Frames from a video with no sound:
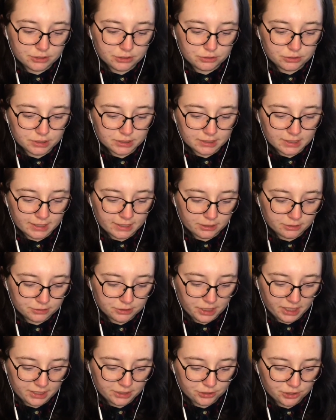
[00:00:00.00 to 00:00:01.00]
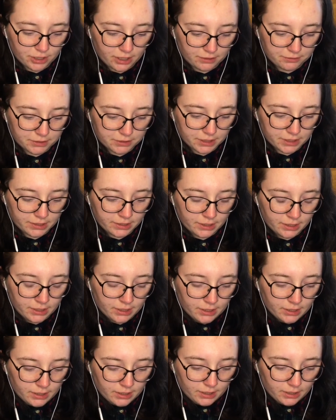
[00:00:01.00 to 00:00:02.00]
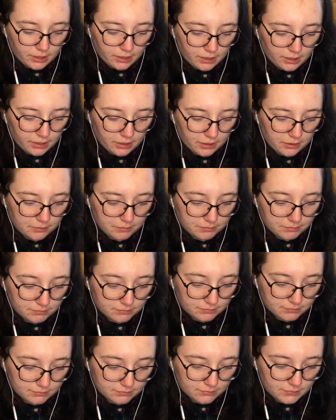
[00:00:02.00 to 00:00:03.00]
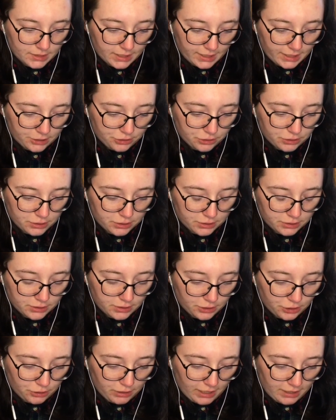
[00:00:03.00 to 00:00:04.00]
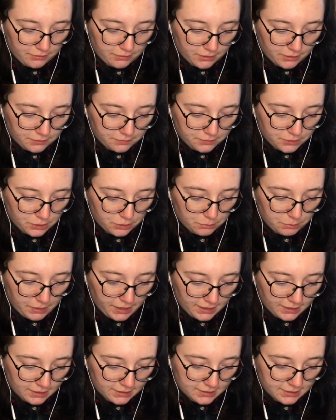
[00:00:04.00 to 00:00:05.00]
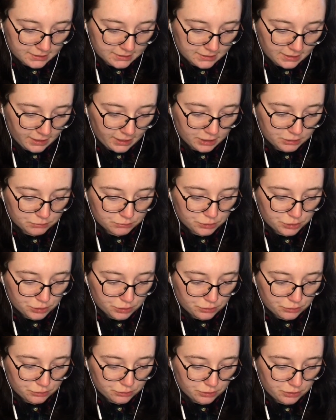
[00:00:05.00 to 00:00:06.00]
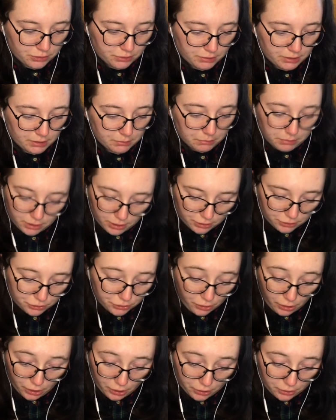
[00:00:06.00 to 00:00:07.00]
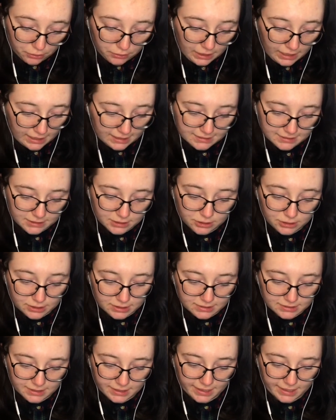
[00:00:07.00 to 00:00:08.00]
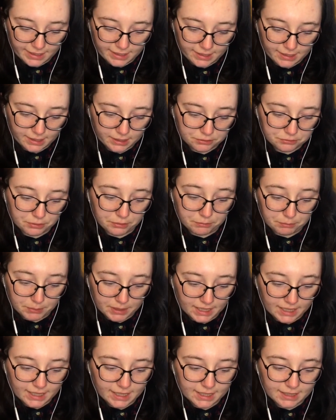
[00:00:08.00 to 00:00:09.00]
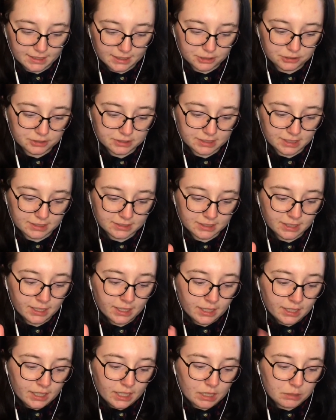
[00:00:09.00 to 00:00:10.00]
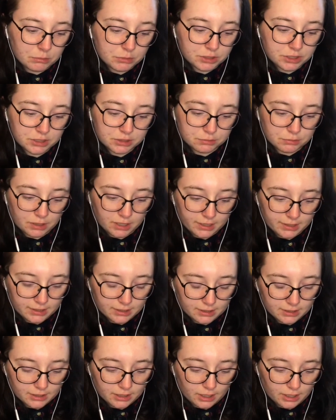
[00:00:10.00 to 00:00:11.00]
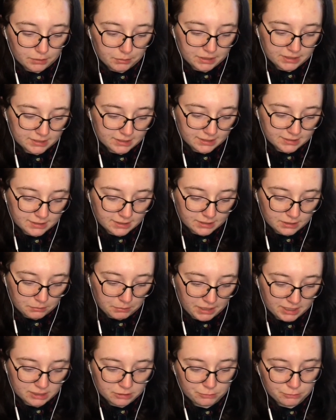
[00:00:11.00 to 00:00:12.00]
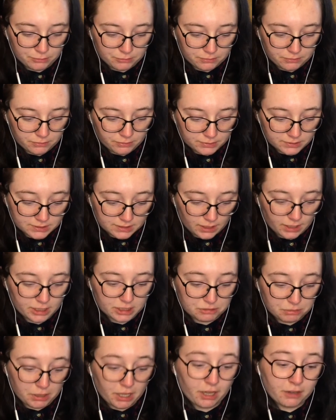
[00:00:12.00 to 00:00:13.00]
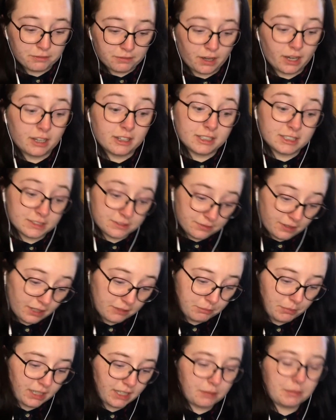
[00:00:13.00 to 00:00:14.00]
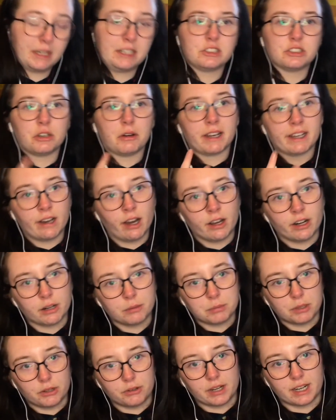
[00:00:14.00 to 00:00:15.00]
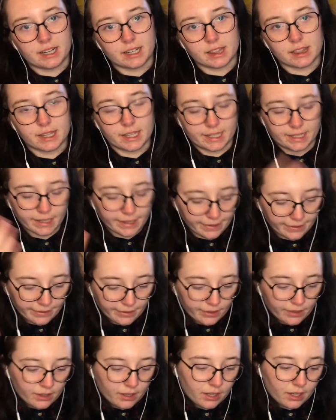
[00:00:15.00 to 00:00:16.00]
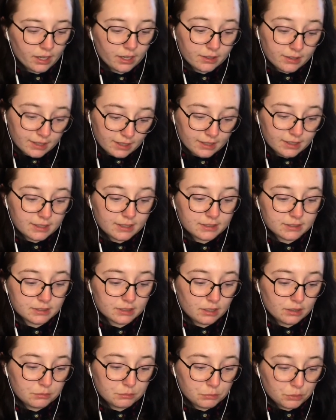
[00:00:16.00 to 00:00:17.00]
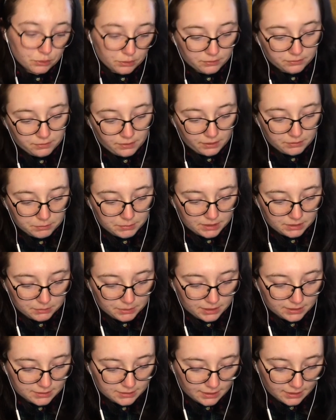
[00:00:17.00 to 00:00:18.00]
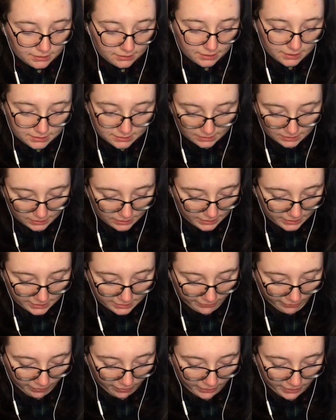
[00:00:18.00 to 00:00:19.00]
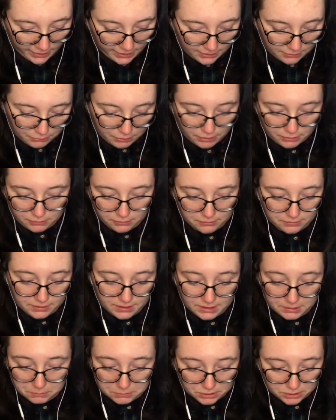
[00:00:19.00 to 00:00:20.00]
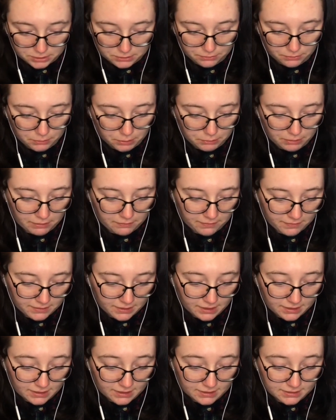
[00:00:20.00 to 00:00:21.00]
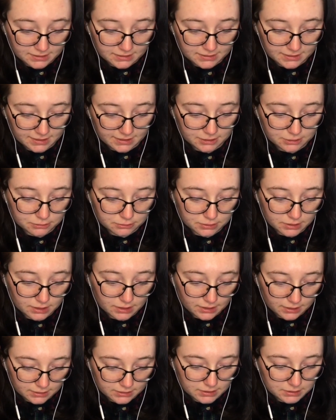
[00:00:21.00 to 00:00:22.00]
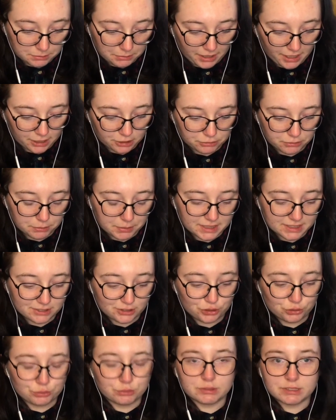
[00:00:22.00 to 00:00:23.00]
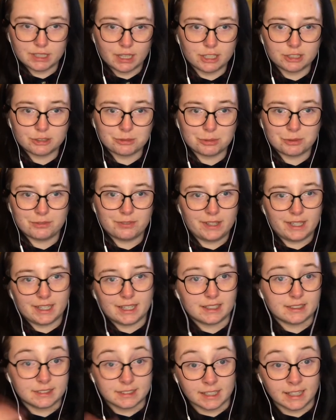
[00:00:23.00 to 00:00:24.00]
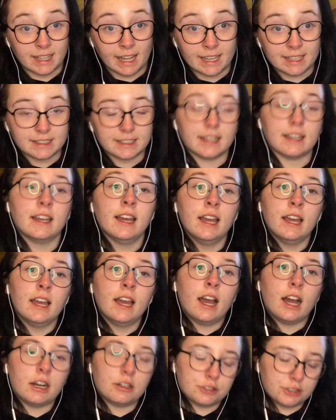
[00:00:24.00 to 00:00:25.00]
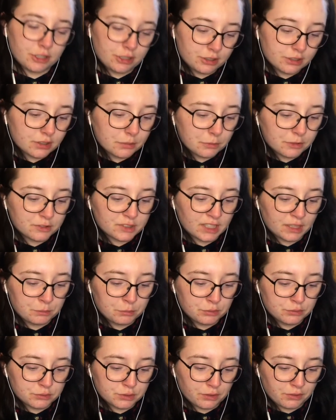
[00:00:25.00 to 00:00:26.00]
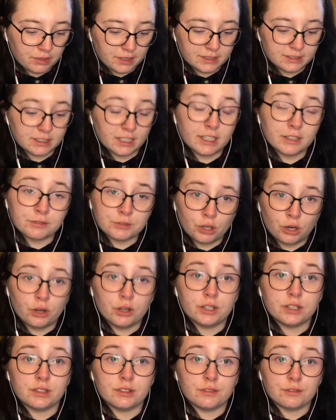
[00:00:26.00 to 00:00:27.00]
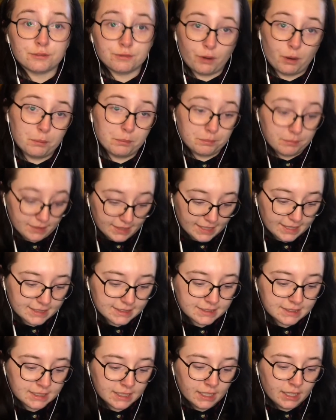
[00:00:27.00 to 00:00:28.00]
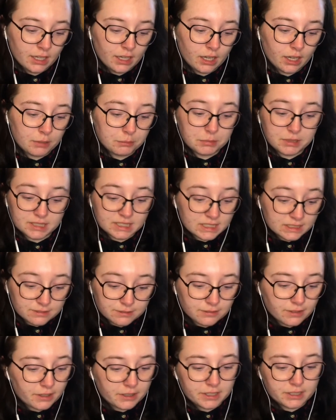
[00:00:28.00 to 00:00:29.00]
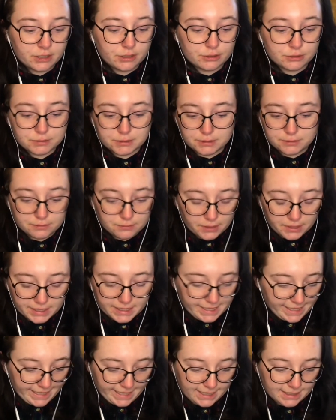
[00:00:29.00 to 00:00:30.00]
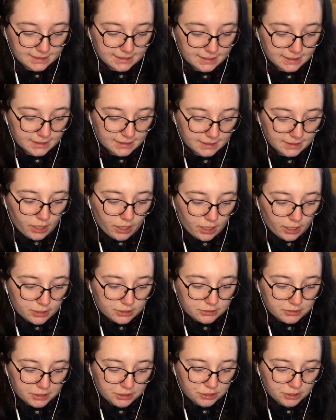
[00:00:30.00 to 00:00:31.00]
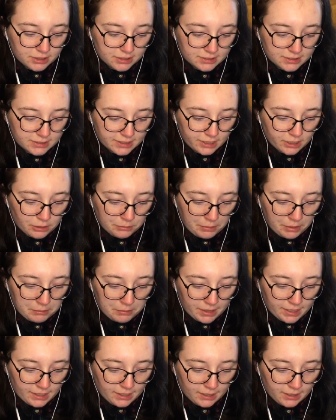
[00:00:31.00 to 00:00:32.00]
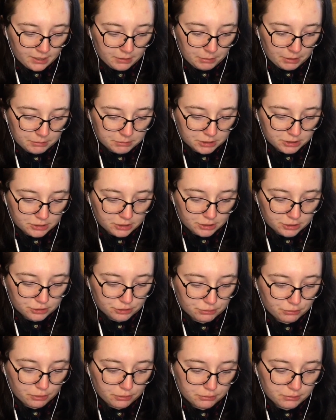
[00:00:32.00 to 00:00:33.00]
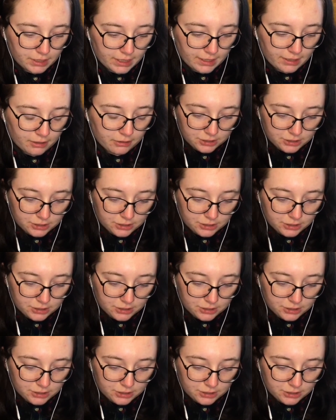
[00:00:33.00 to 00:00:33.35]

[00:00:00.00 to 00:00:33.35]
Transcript: You just click on change cover, and you have a few basic select ones. You can also upload your own. As you can see here with me, it literally says images wide. Basically it says the maximum size per file is 5 megabytes, so I can't upload anything that is more than 5 megabytes. Then there's a link thing, work with images from the left, and then there's this thing called Unsplash, where basically you can search for a thing and select it. I'll show you some examples of things I have gotten from this. This is very useful and very neat. So as you can see on my main hub, I'm just going to scroll down.